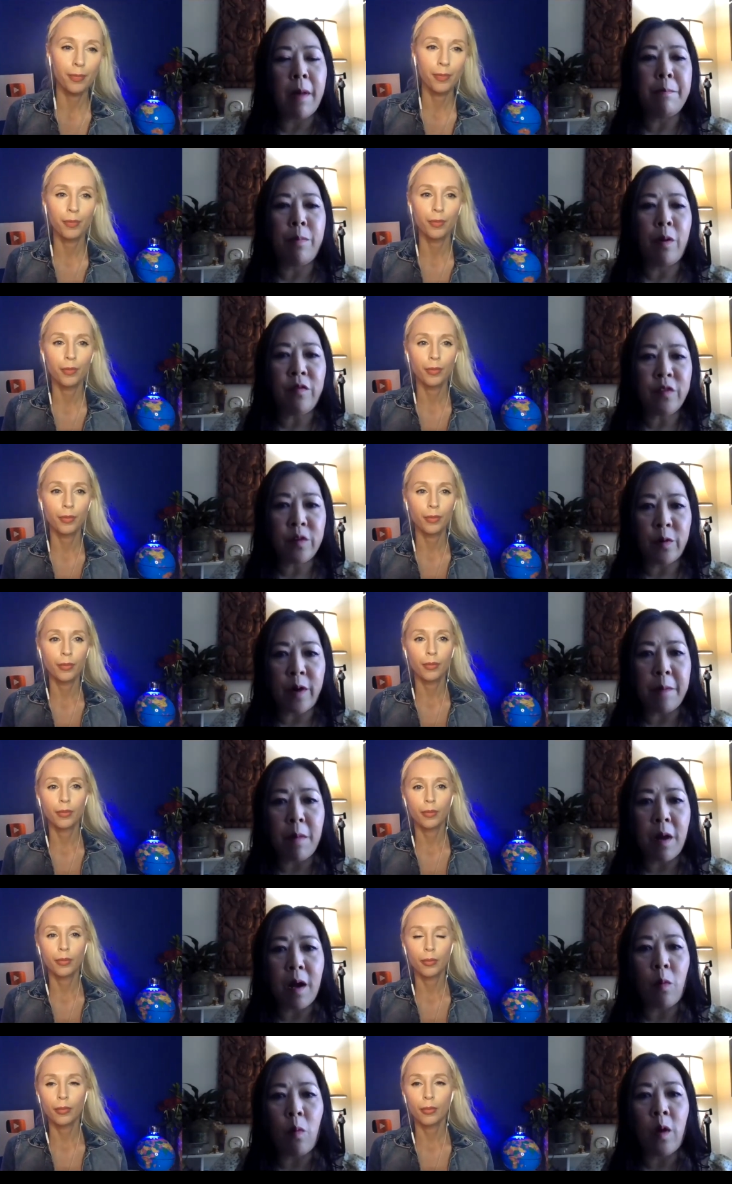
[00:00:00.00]
Speaker 1: both
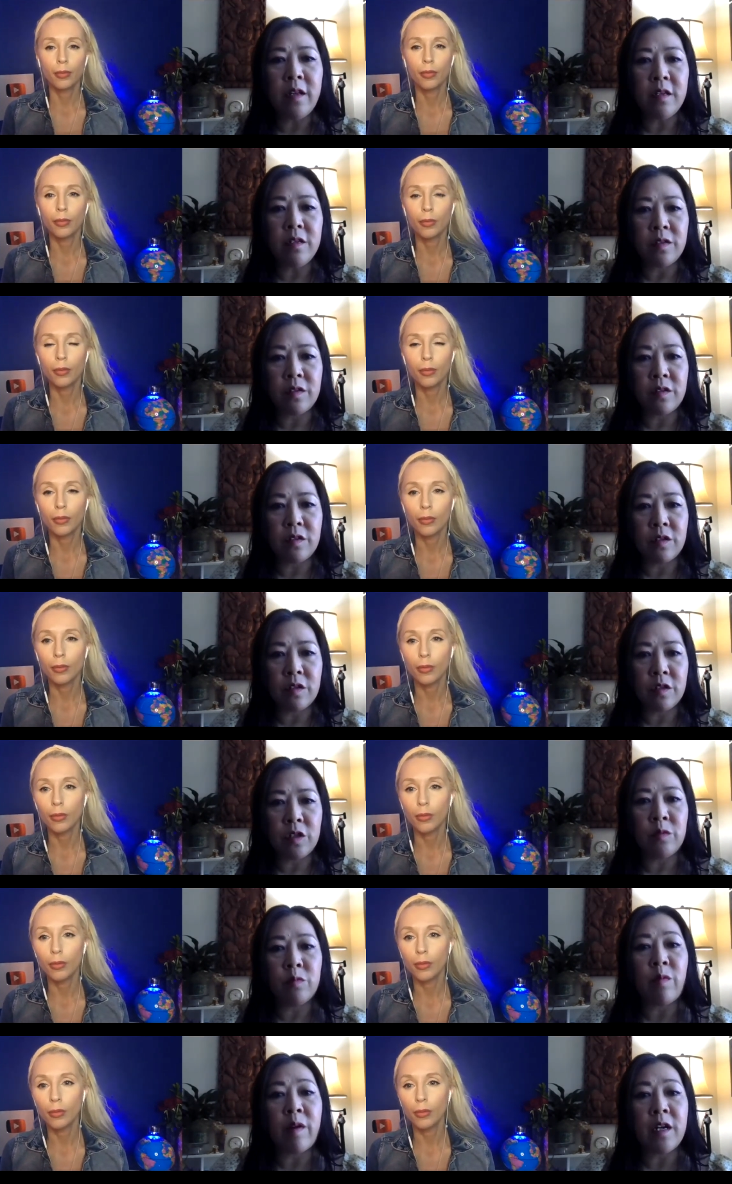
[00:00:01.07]
grandma, one is,
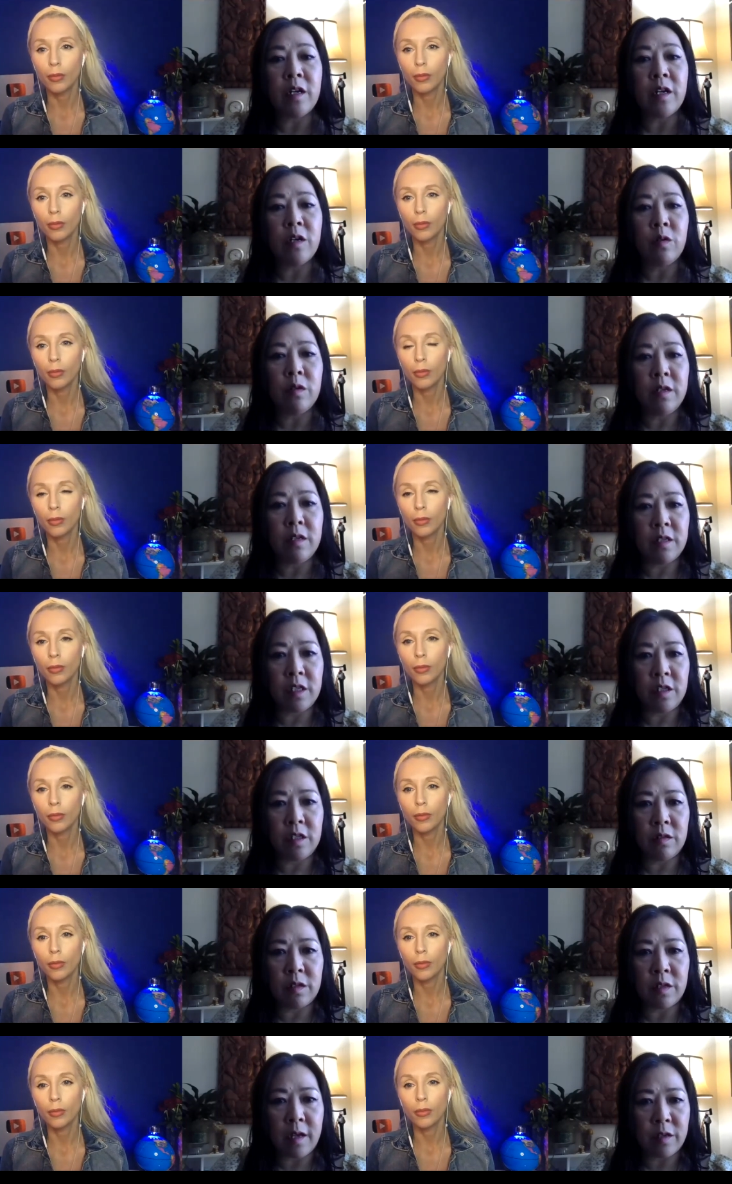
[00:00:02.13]
she's very good in
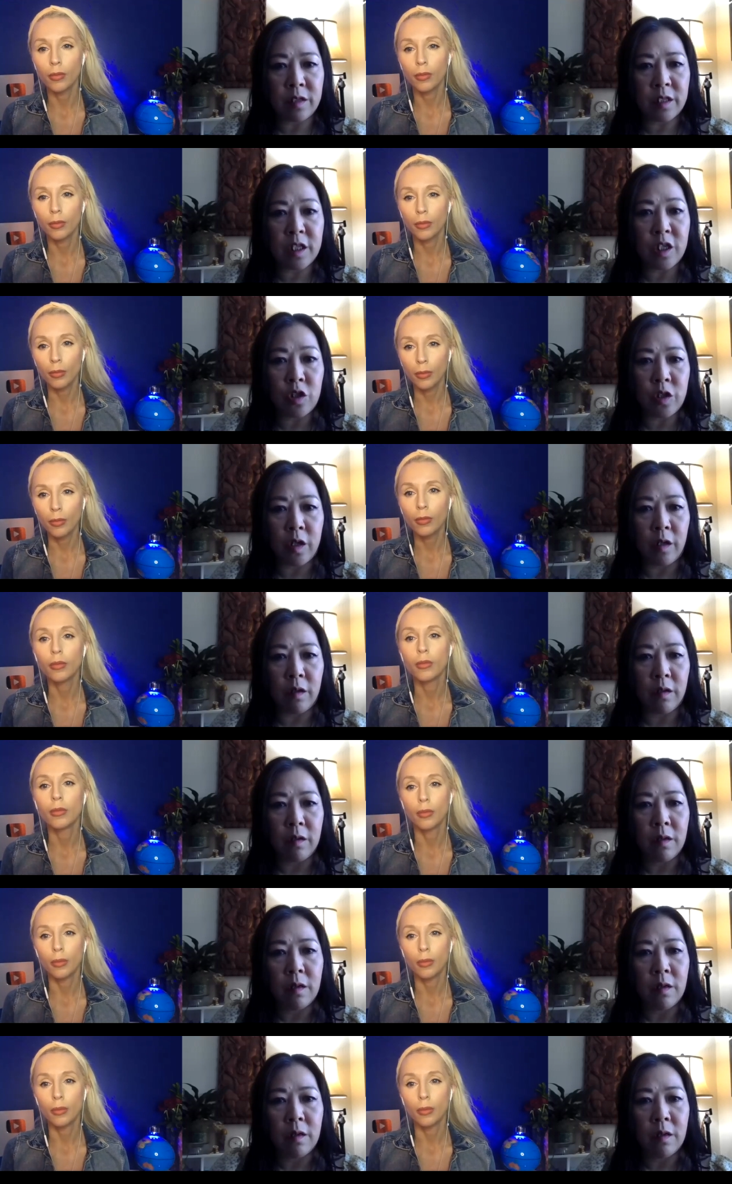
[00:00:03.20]
stitching.